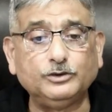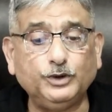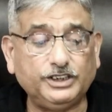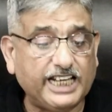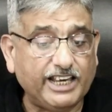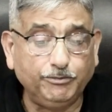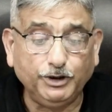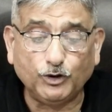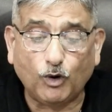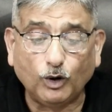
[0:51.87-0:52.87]
which I have
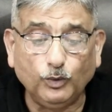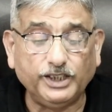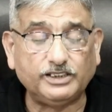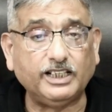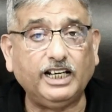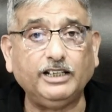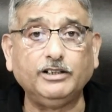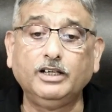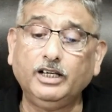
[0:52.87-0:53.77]
been always telling.